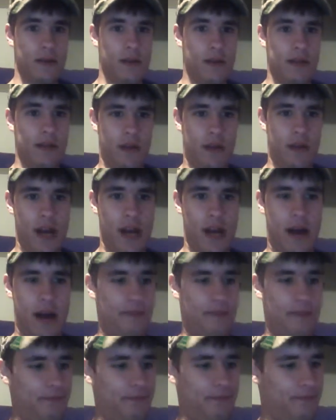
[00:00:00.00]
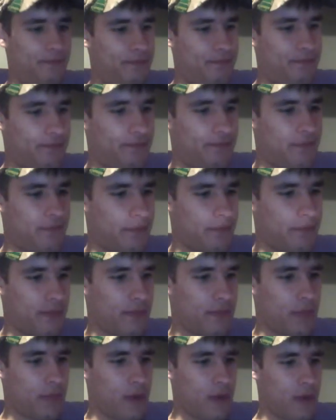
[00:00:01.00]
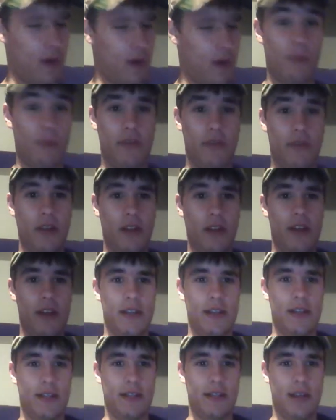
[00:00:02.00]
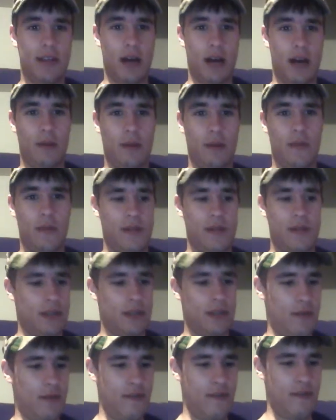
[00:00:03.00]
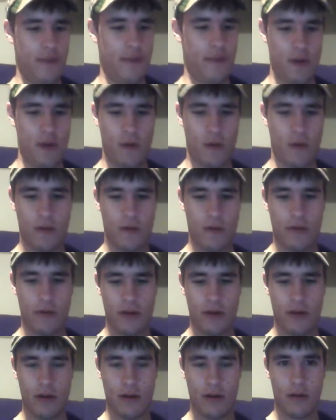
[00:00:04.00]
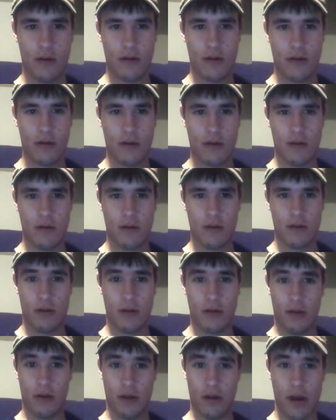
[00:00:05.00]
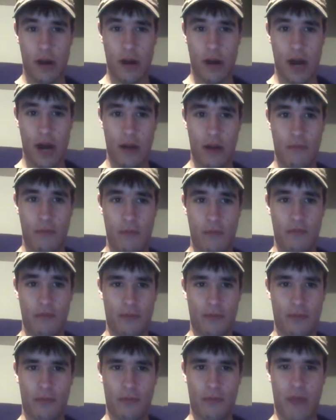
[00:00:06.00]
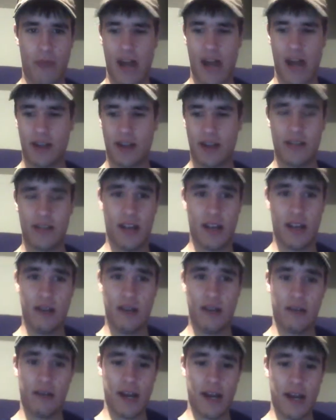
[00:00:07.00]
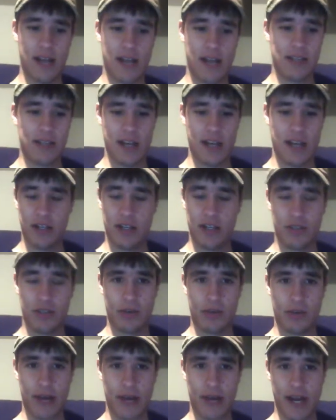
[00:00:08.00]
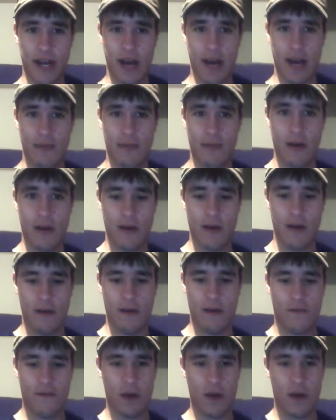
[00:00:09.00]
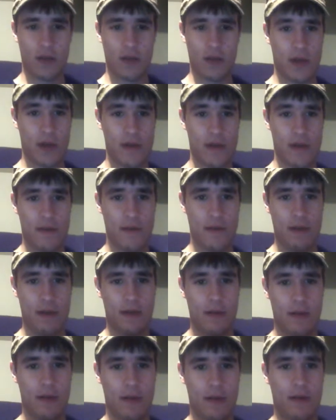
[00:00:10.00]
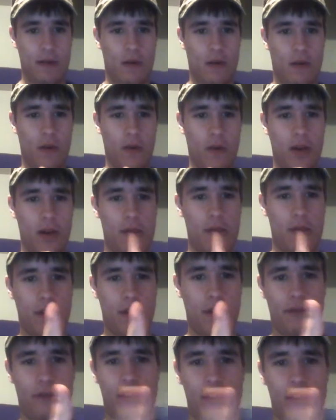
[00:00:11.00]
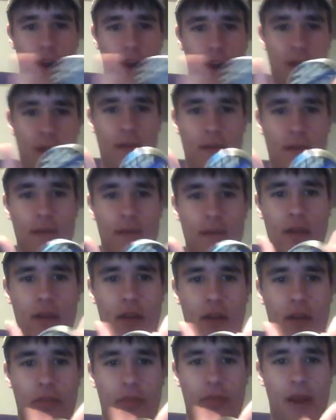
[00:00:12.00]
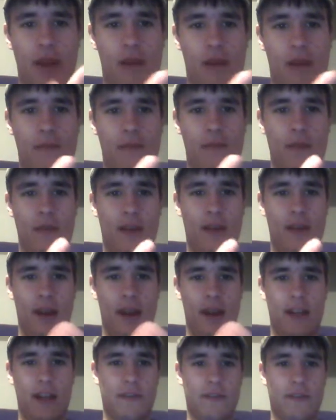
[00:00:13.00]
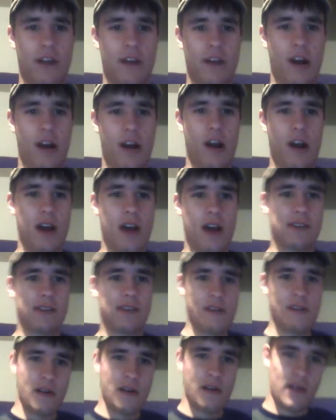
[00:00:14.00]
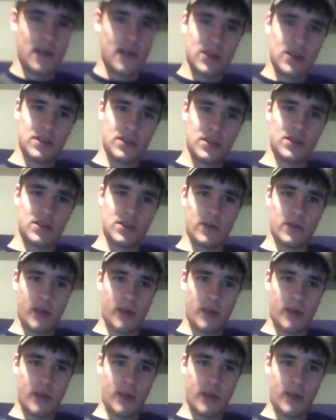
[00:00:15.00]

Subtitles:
So yeah, hopefully this helped some of you learn how to pack a tin. Like I said, just to recap, first way, holding your middle finger, your thumb, index finger crossed, shoulder